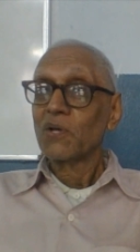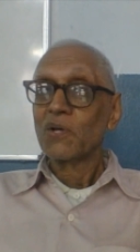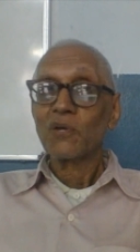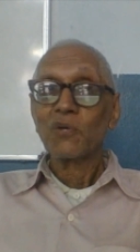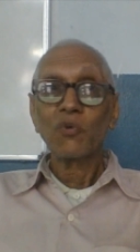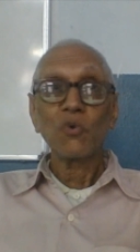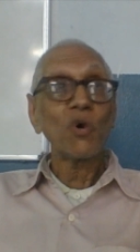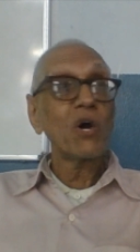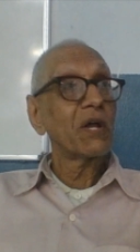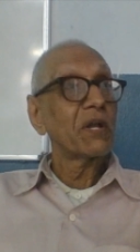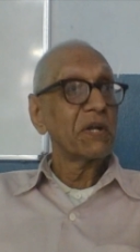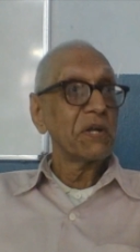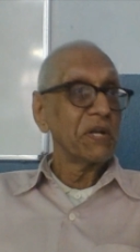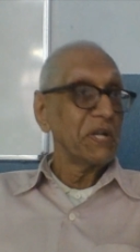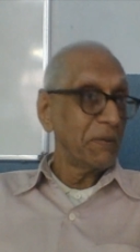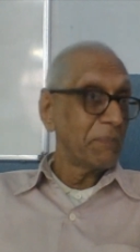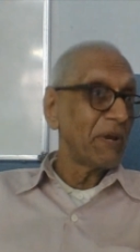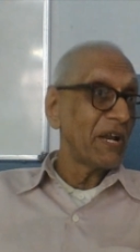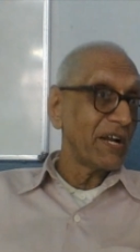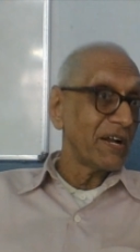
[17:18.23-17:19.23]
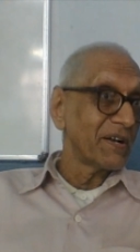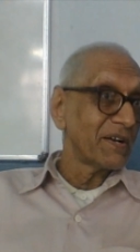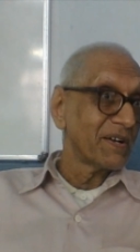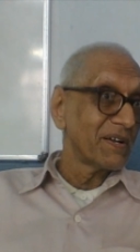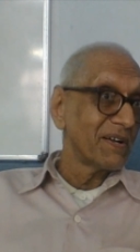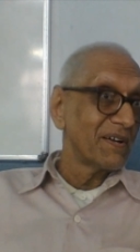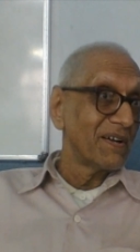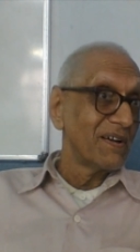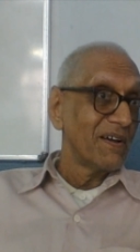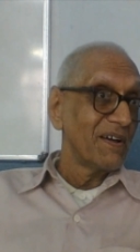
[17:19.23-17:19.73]
you are independent,
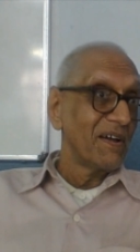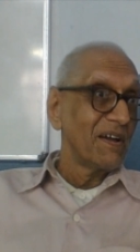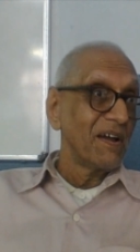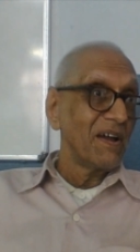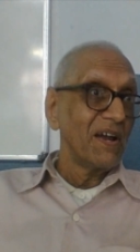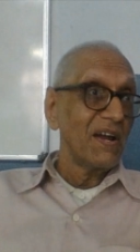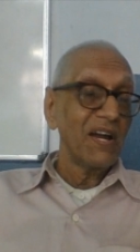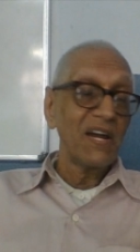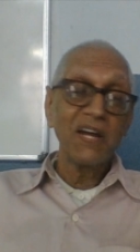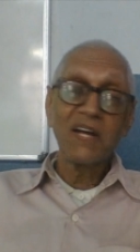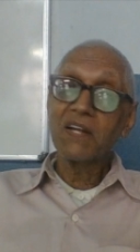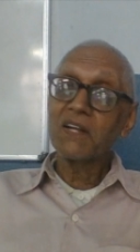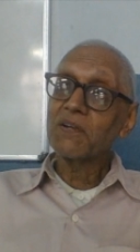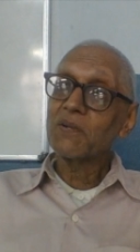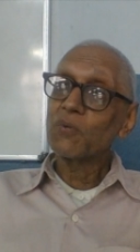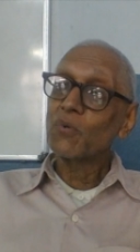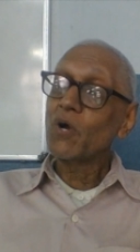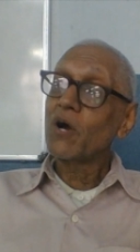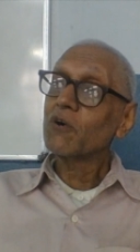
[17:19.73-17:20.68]
and you